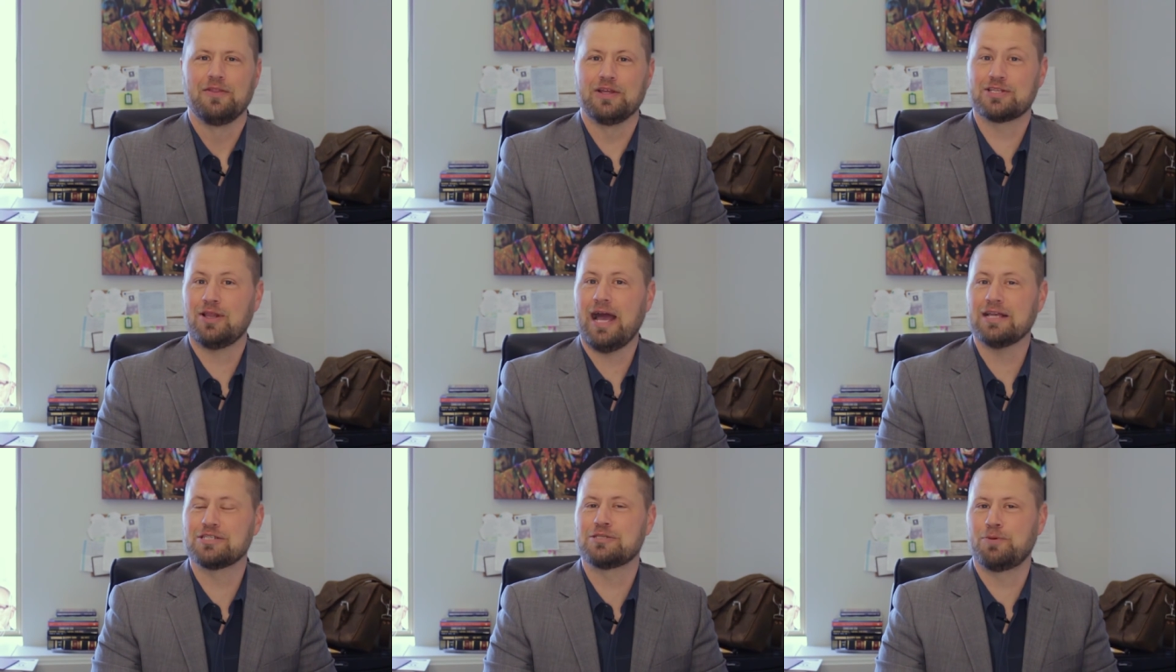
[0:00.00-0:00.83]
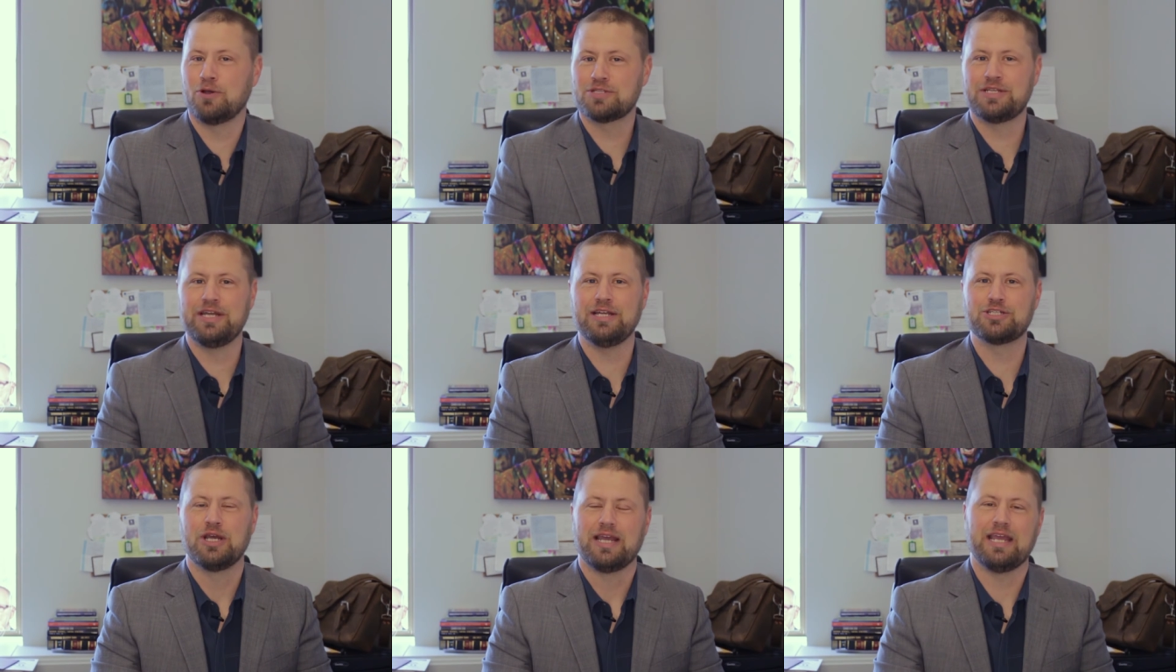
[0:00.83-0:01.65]
This class is supposed to
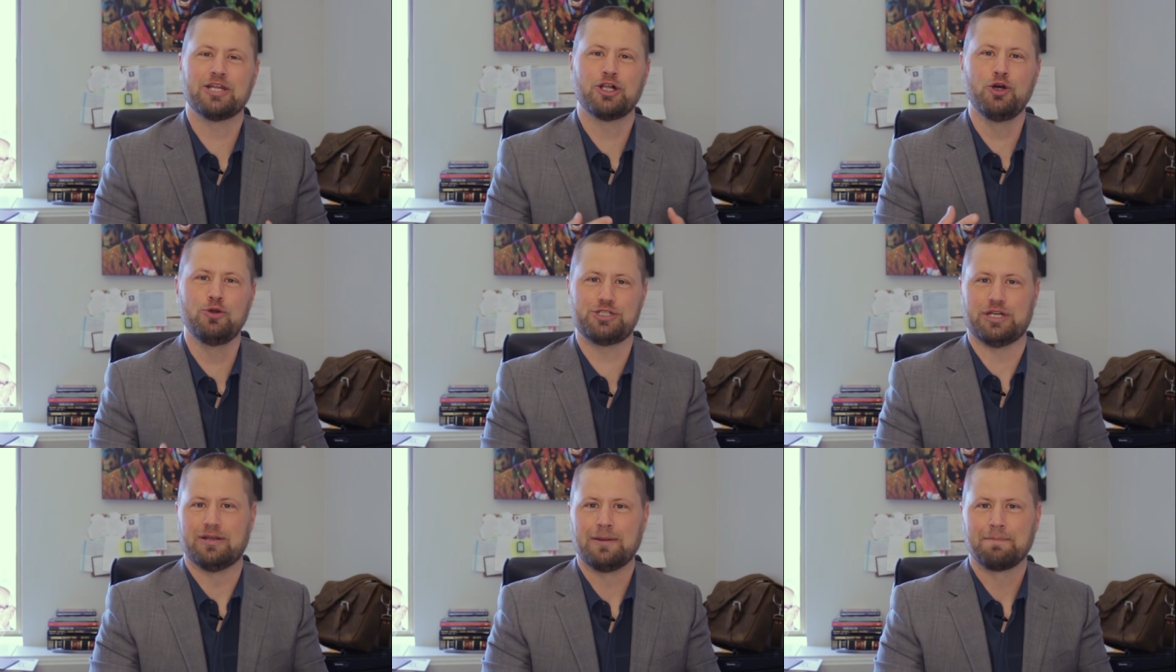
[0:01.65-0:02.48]
teach inclusion,